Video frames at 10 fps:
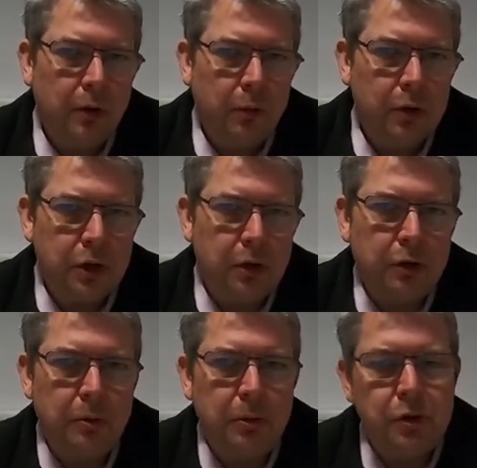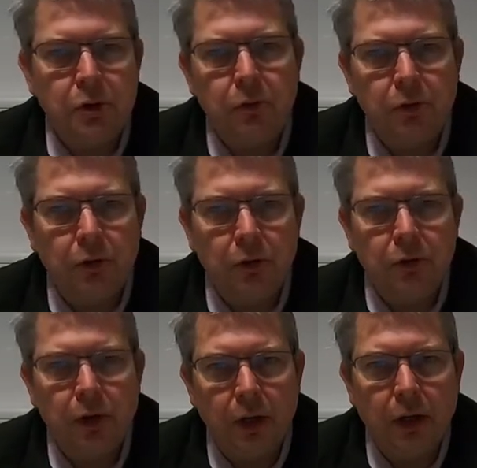which actually
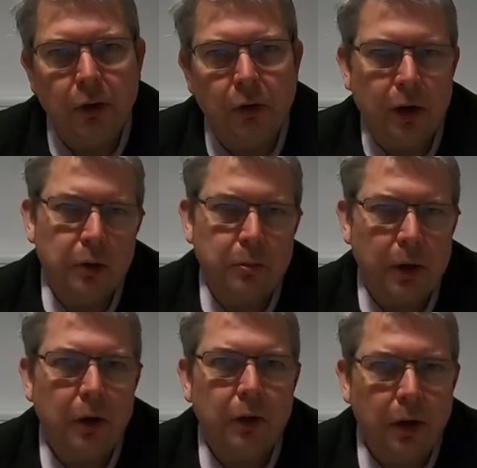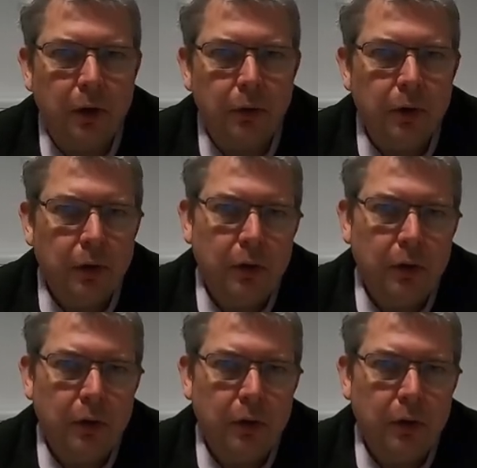produces an incorrect barcode